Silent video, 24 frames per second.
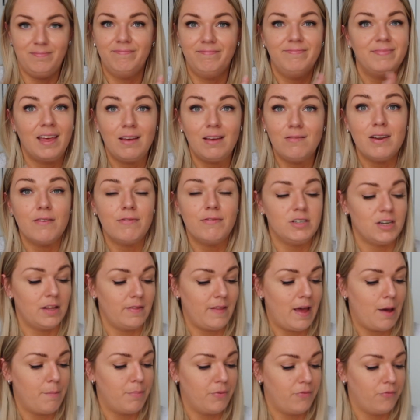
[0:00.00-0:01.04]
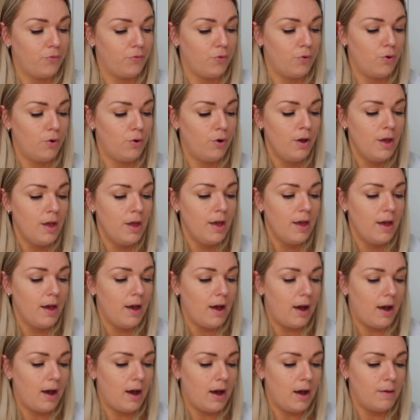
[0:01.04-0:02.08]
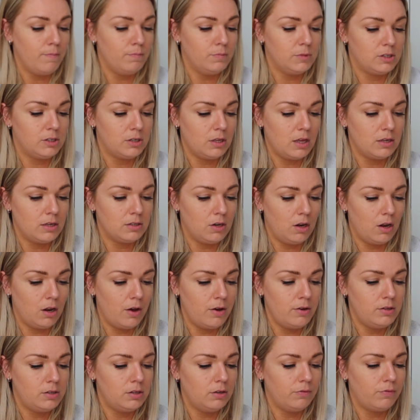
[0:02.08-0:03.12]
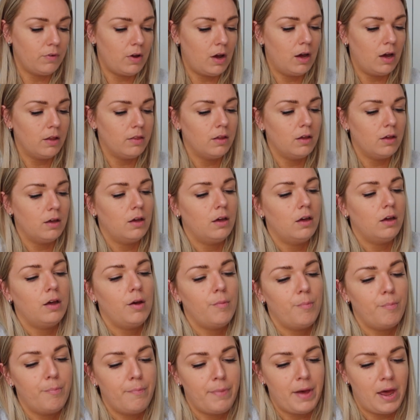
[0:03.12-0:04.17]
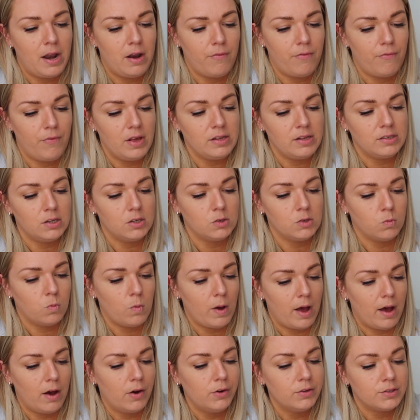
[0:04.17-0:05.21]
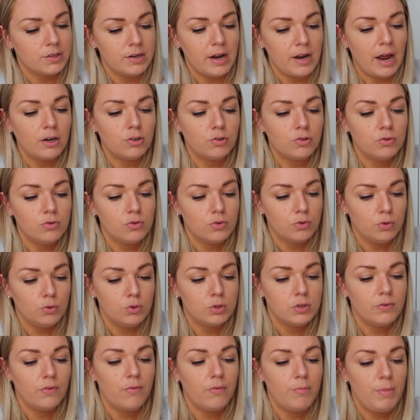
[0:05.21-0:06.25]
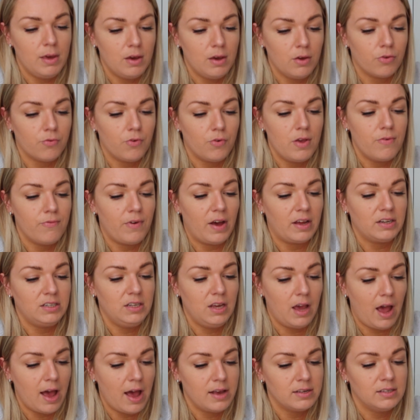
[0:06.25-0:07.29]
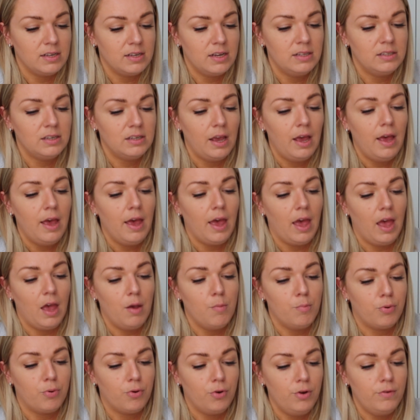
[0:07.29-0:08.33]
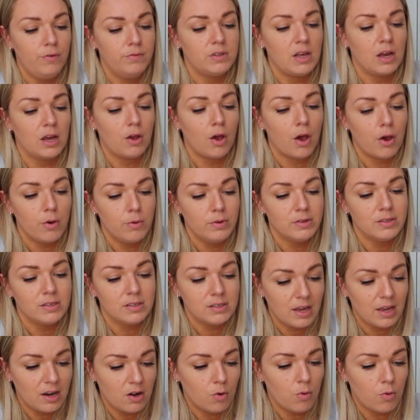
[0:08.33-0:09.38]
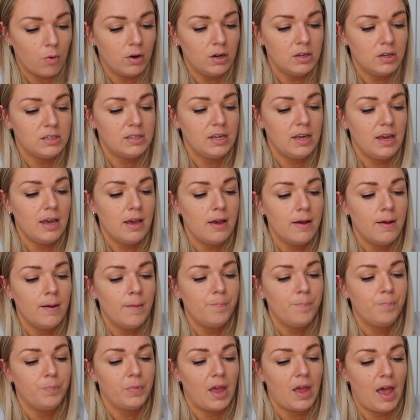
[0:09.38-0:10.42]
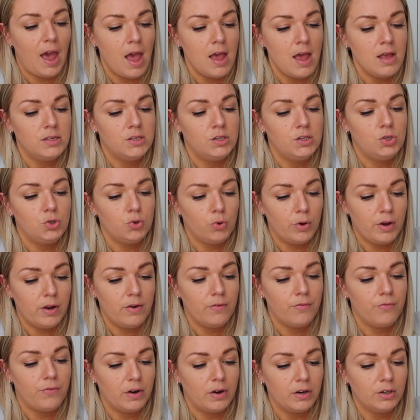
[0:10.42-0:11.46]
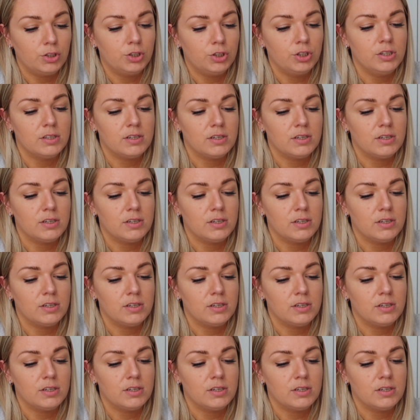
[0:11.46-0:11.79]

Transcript: they've never done that before. So there's loads of other benefits as well. So natural source of omega-3 fatty acids, it improves their coat and skin quality, aids joint function